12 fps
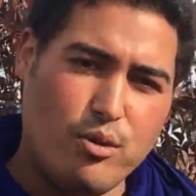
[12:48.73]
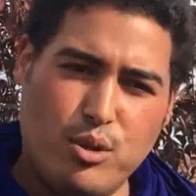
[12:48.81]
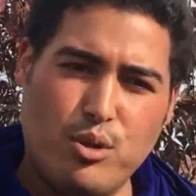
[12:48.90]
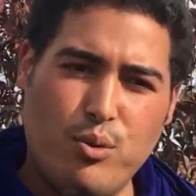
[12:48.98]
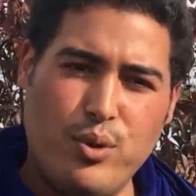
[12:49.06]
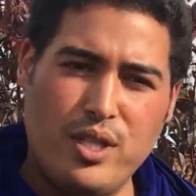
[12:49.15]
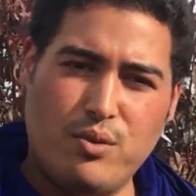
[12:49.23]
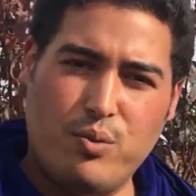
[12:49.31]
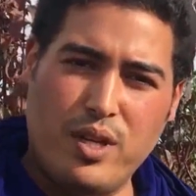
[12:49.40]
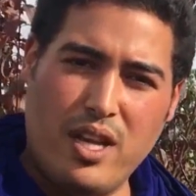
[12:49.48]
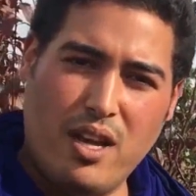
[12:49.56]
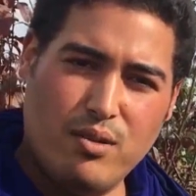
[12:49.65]
to do it
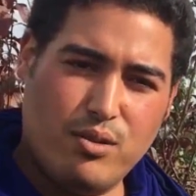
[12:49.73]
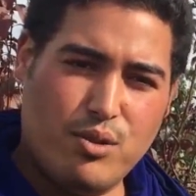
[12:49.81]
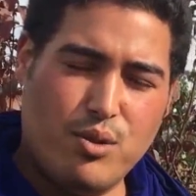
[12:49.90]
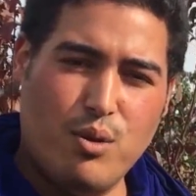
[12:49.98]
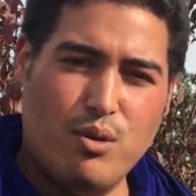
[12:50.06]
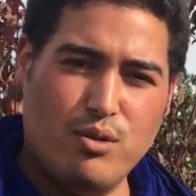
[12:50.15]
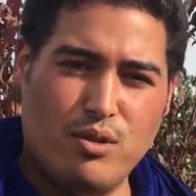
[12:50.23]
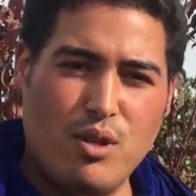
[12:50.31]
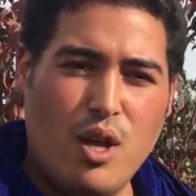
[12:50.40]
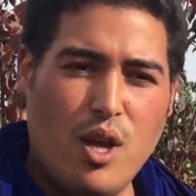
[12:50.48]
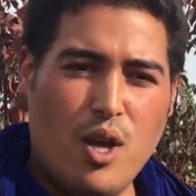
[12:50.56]
without tools,